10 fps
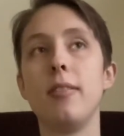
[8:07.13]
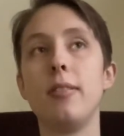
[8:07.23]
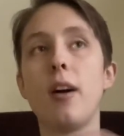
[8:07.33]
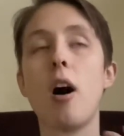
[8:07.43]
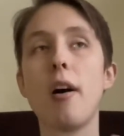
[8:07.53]

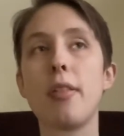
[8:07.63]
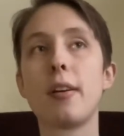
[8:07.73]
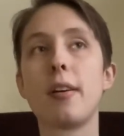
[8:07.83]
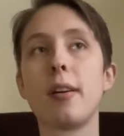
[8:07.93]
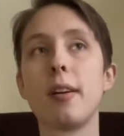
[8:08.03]
the
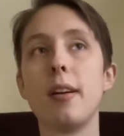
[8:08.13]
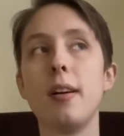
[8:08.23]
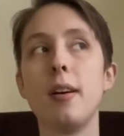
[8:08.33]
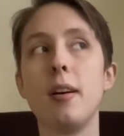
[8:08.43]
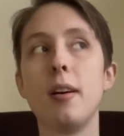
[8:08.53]
author
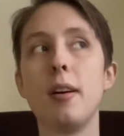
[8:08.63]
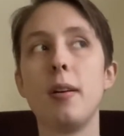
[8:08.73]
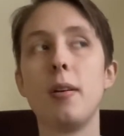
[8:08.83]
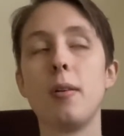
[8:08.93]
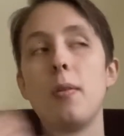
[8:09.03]

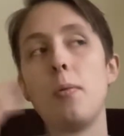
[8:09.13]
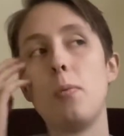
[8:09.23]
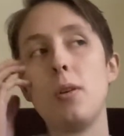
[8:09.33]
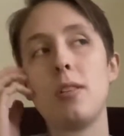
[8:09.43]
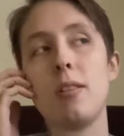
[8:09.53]

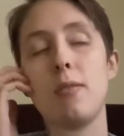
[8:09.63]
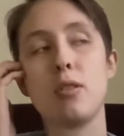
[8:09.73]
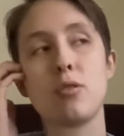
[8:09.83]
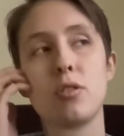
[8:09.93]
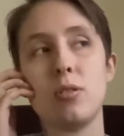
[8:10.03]
wouldn't have
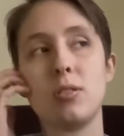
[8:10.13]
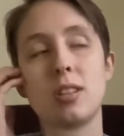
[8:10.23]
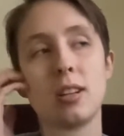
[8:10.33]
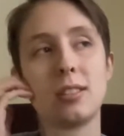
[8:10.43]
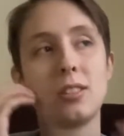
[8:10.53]
introduced
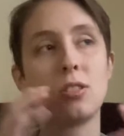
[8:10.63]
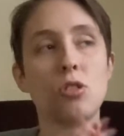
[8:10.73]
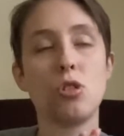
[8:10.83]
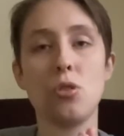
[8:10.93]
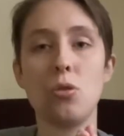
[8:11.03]
us
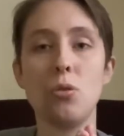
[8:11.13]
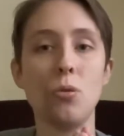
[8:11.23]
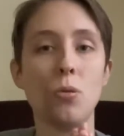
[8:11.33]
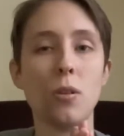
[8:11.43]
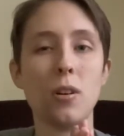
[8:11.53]

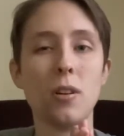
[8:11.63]
to